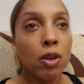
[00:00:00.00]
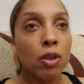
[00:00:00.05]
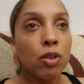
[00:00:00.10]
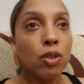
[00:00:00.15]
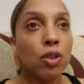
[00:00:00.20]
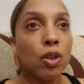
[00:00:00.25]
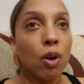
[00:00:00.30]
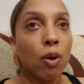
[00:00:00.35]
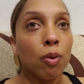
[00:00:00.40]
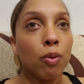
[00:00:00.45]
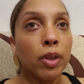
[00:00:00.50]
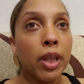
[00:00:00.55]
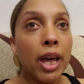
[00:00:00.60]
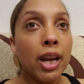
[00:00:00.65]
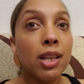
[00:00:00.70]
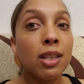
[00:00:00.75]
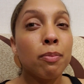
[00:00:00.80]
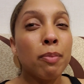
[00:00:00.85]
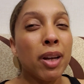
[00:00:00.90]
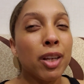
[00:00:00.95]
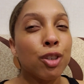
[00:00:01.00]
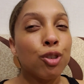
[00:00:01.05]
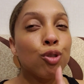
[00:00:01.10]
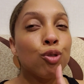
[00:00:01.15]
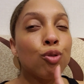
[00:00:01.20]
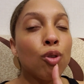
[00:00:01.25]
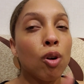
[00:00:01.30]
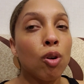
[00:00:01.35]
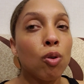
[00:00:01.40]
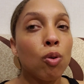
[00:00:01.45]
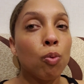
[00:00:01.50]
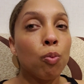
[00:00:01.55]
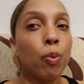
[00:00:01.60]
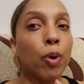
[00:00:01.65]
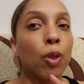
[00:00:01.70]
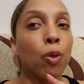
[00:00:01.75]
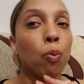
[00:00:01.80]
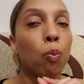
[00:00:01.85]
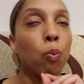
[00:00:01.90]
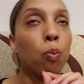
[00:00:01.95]
So that is my struggle
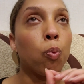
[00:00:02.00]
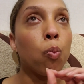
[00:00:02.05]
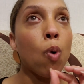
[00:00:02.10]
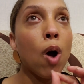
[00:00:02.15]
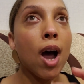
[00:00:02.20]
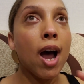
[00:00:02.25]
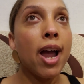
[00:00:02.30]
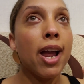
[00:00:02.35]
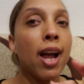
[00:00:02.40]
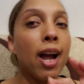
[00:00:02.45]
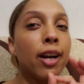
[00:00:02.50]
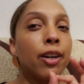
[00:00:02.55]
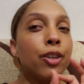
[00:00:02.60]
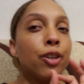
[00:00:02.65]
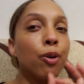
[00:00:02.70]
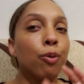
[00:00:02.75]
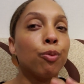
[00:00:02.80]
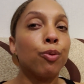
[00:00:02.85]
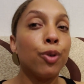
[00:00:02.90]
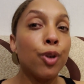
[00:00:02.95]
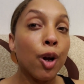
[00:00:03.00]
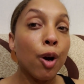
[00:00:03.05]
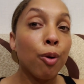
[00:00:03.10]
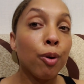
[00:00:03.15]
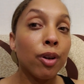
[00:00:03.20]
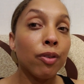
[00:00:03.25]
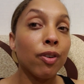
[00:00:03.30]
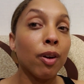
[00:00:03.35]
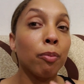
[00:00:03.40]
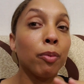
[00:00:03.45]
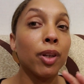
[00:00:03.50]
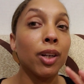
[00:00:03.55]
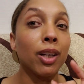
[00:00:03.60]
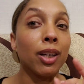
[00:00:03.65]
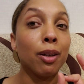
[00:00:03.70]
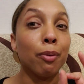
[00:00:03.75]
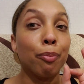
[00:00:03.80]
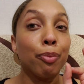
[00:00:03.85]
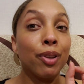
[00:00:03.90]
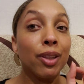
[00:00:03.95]
with why I don't know if I'm going to
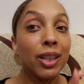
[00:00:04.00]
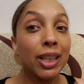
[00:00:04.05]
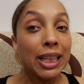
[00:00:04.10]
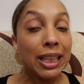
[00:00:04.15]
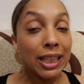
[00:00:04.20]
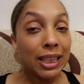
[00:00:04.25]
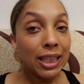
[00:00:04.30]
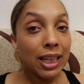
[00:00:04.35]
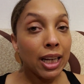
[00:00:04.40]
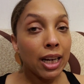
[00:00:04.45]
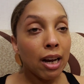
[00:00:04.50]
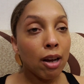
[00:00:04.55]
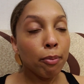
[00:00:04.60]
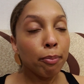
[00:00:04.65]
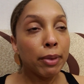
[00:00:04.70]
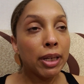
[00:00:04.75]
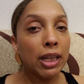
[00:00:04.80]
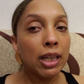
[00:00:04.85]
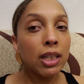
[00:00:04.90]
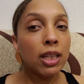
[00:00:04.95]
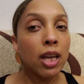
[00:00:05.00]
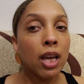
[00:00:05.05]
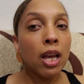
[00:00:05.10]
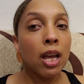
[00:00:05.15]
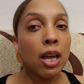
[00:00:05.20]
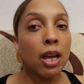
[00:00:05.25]
completely cut out meat,